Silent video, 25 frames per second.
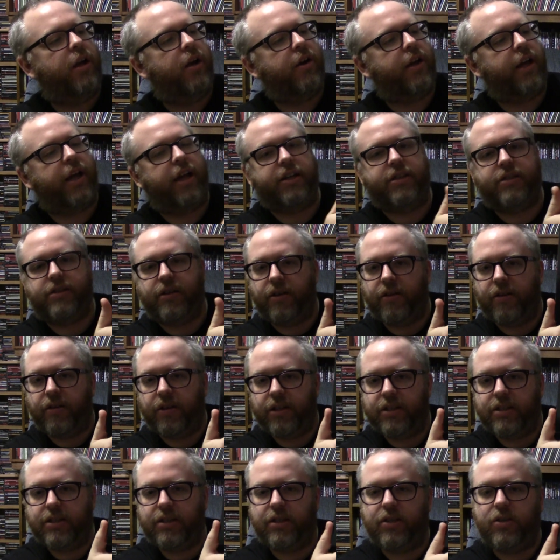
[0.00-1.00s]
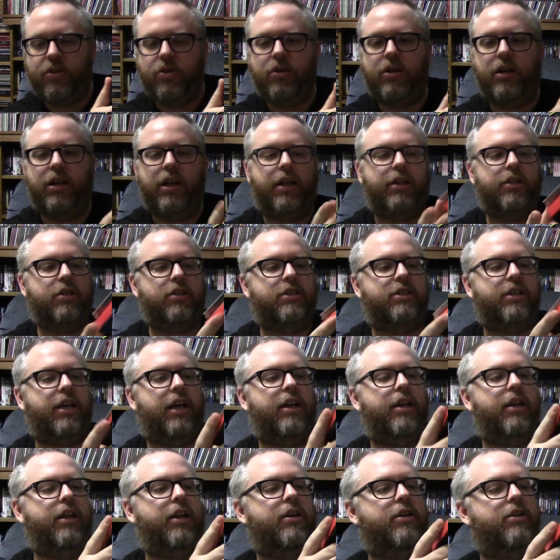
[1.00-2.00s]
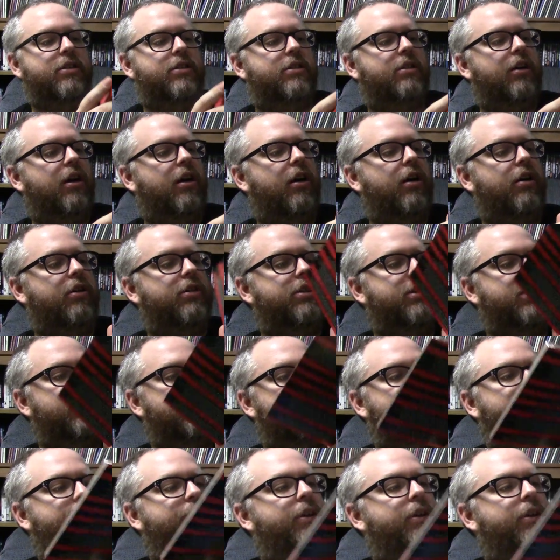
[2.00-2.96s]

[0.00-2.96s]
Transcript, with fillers: Okay, so this is the cool collector set, and here's all six